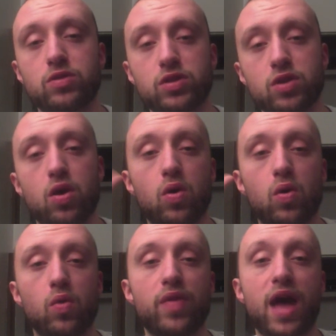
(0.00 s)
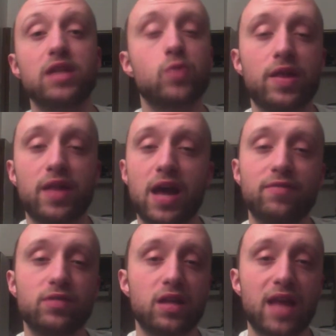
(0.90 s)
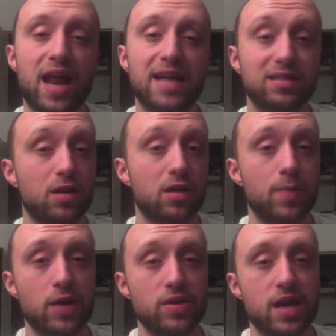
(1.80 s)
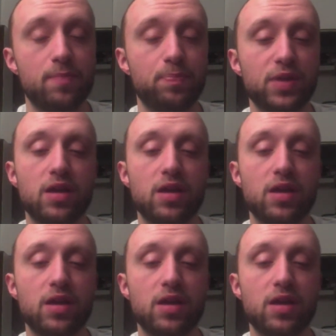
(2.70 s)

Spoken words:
So that is why that hasn't come out yet.